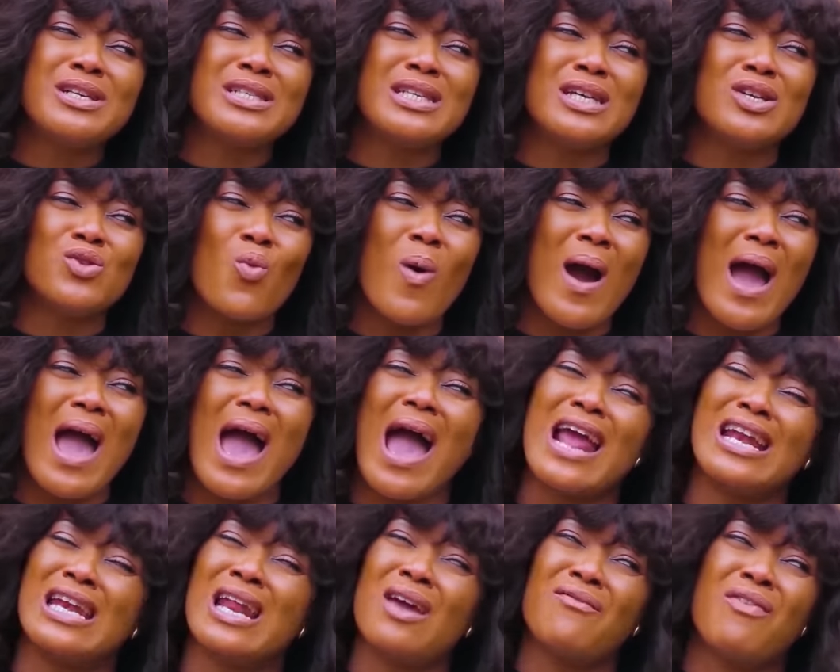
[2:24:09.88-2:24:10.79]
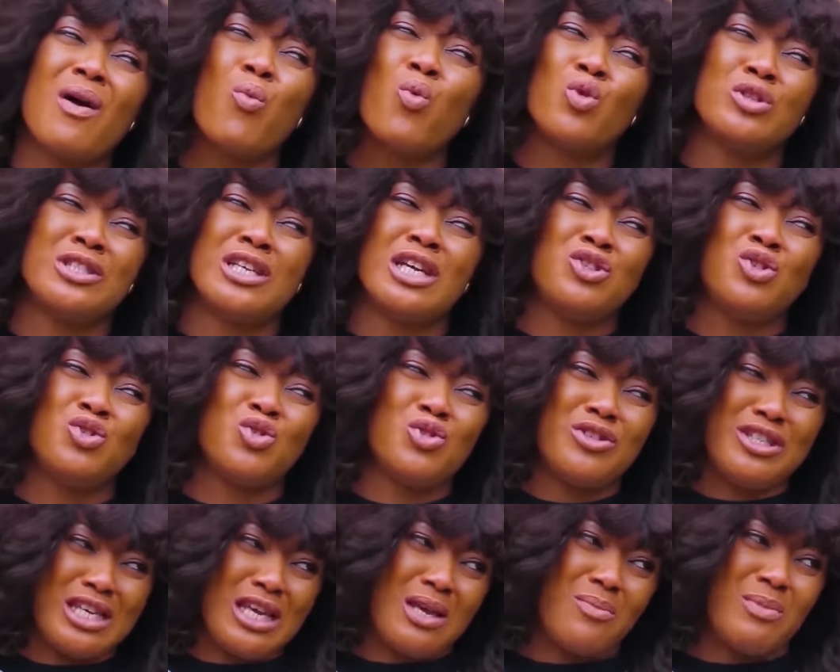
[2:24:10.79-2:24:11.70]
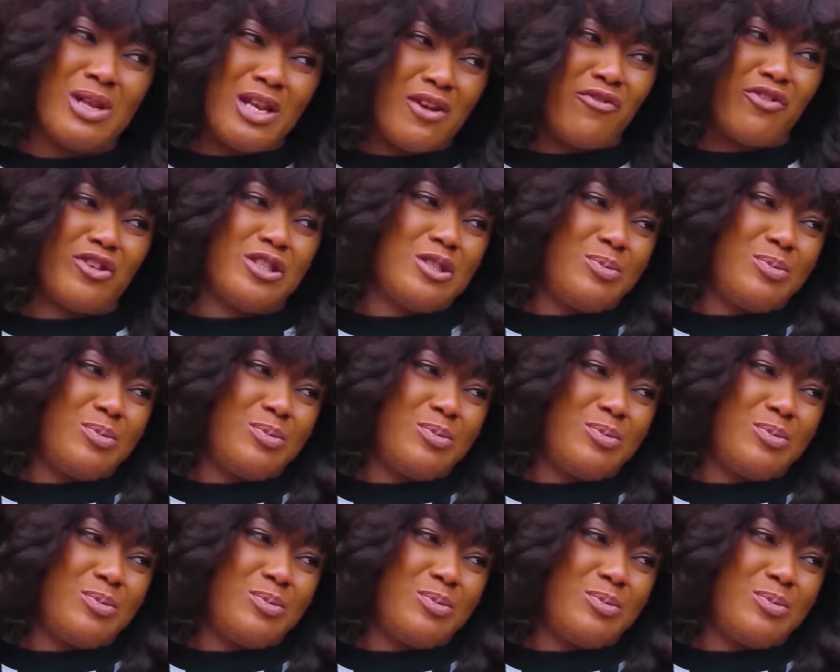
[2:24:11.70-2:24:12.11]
reason why I never wanted you to see him in the